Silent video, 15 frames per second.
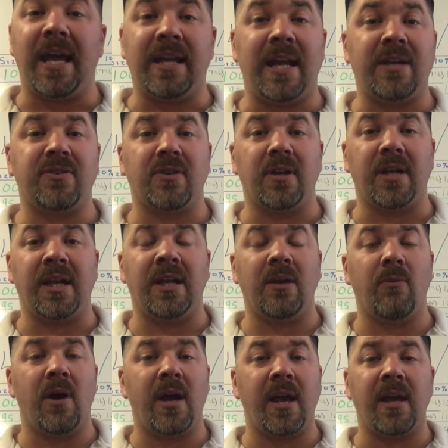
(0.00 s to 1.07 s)
and answer it in any
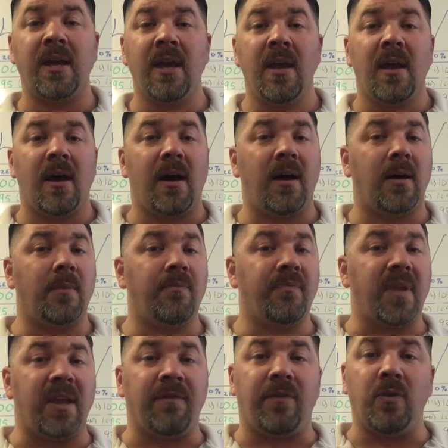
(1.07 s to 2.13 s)
way.
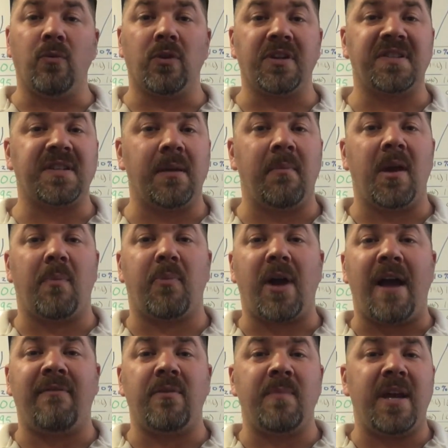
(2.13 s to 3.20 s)
If you want to send me a
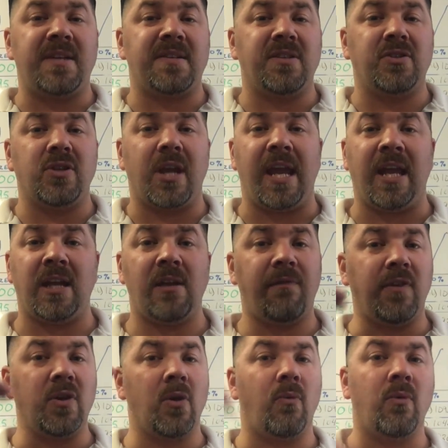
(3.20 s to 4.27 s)
private message, you can,
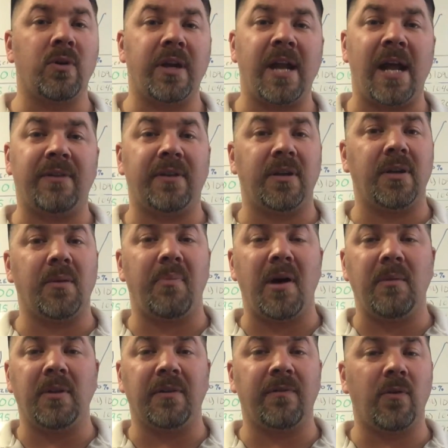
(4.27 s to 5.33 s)
if you don't want it out there in the
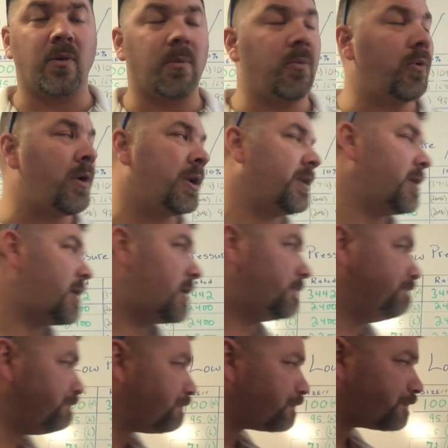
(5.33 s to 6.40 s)
public forum and
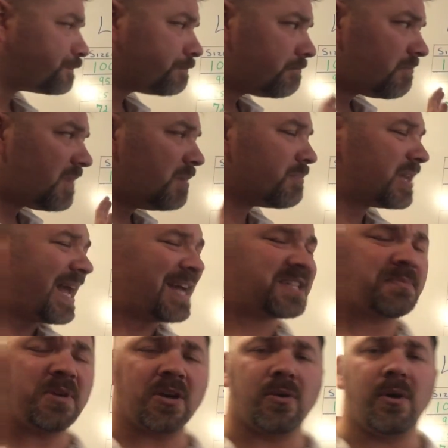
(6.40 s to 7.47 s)
whatnot. But
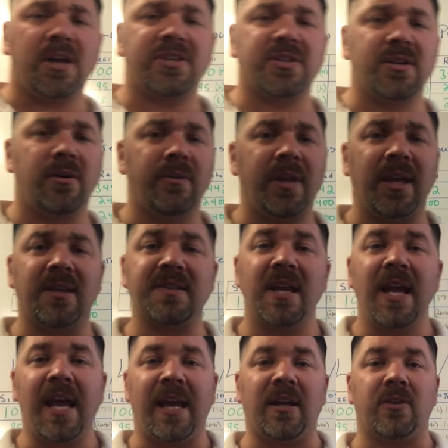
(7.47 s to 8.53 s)
ask me a question on this
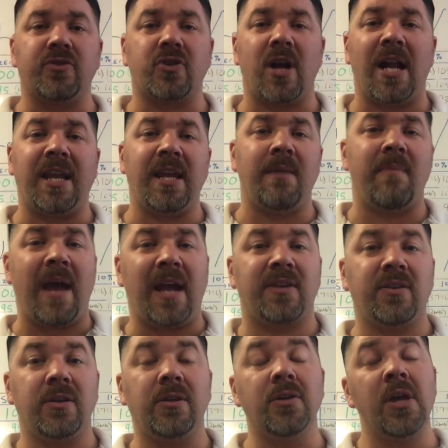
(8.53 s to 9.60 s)
and I'll try to get back
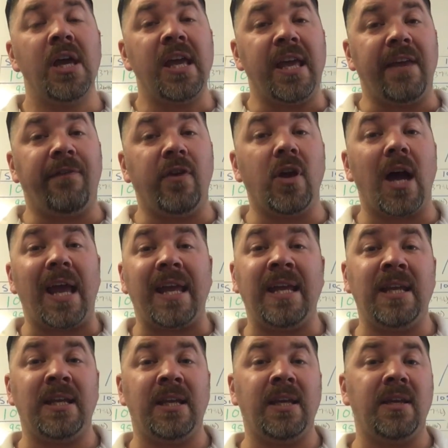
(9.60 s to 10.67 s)
to you. If you got
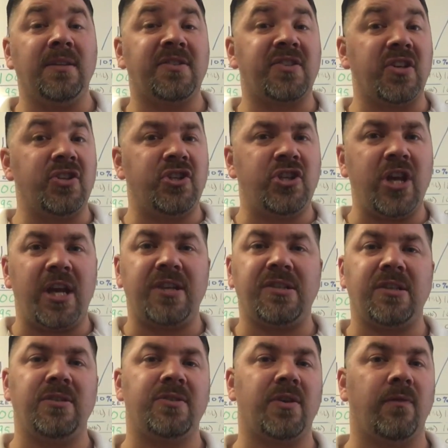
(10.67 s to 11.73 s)
any
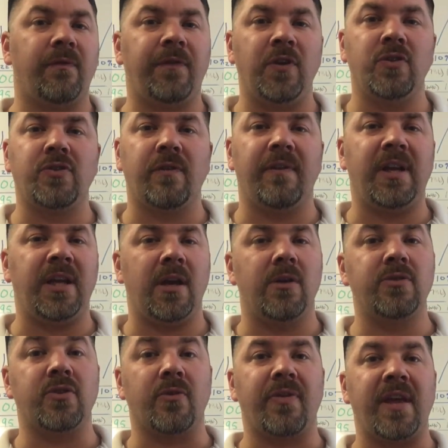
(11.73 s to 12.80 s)
suggestions on future
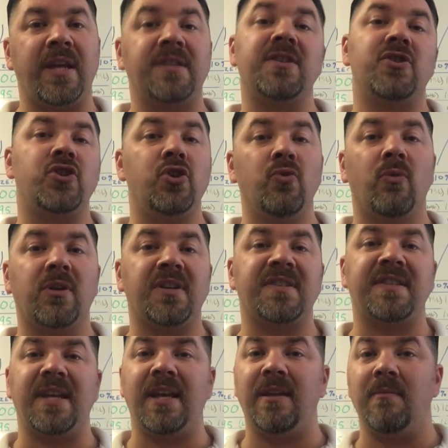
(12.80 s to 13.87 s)
videos or things that you want to
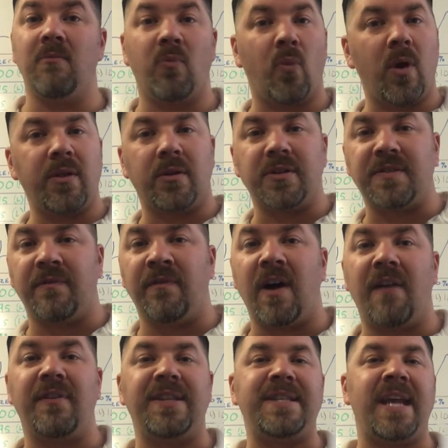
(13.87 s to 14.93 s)
see, whether it's
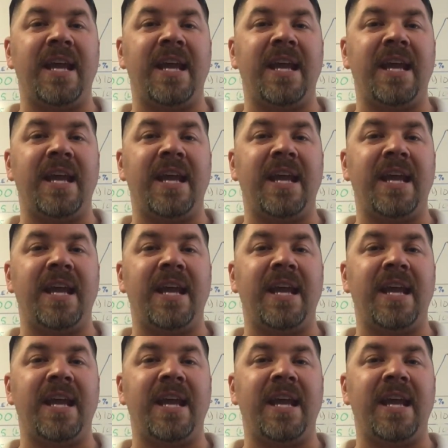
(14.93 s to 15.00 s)
involving